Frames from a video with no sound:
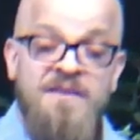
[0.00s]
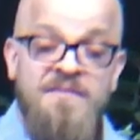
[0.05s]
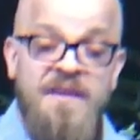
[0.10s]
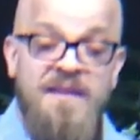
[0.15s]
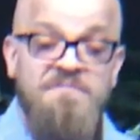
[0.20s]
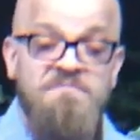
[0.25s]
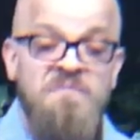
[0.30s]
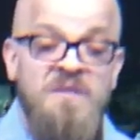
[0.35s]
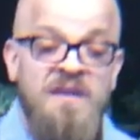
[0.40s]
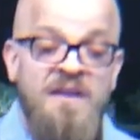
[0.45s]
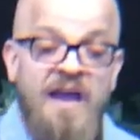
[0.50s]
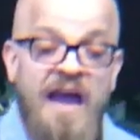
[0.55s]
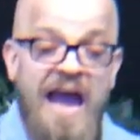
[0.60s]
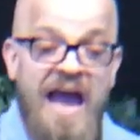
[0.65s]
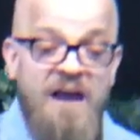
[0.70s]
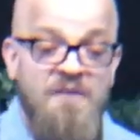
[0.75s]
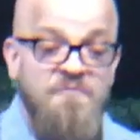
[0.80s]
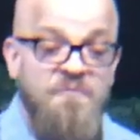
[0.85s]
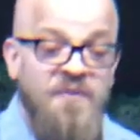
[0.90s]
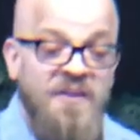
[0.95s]
that
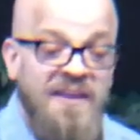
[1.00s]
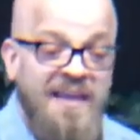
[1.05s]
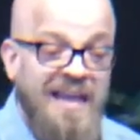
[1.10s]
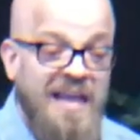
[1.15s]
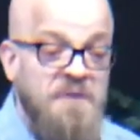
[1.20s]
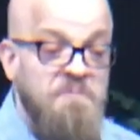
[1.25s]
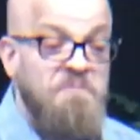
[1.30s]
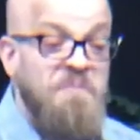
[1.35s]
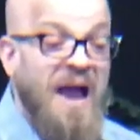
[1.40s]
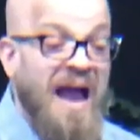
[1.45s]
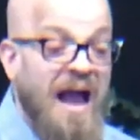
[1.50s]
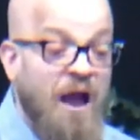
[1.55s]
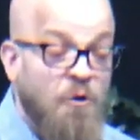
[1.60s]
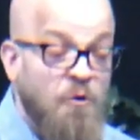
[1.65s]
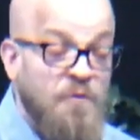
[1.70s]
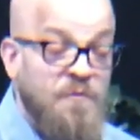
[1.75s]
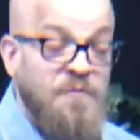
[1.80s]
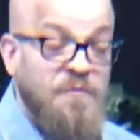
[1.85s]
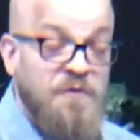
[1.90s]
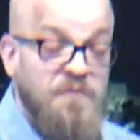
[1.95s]
have a
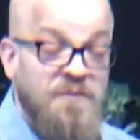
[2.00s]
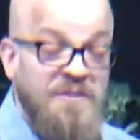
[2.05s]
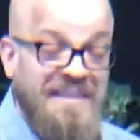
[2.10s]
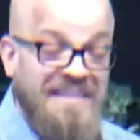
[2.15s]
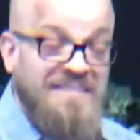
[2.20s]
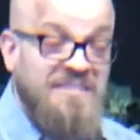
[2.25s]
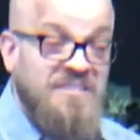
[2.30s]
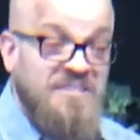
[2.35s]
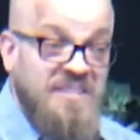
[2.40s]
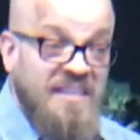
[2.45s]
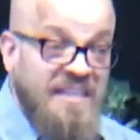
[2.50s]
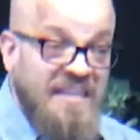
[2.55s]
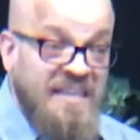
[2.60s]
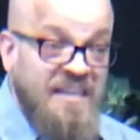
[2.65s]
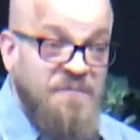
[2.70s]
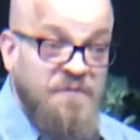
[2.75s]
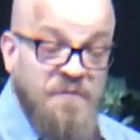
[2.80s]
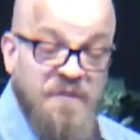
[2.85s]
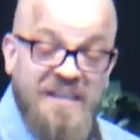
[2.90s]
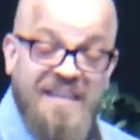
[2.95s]
powerful and
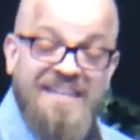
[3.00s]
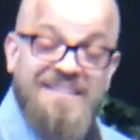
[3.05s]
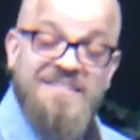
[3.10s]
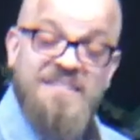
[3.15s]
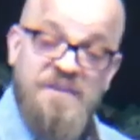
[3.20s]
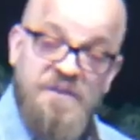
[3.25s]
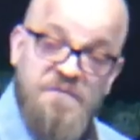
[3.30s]
significant